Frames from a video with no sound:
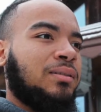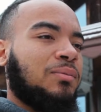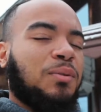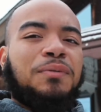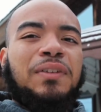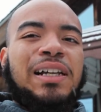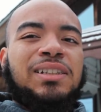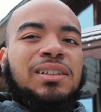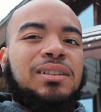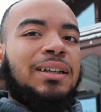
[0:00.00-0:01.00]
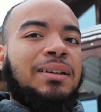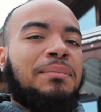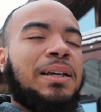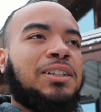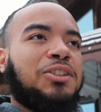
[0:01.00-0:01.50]
reflection. It
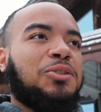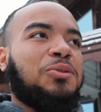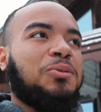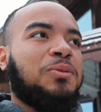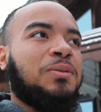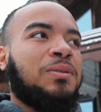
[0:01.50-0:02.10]
makes you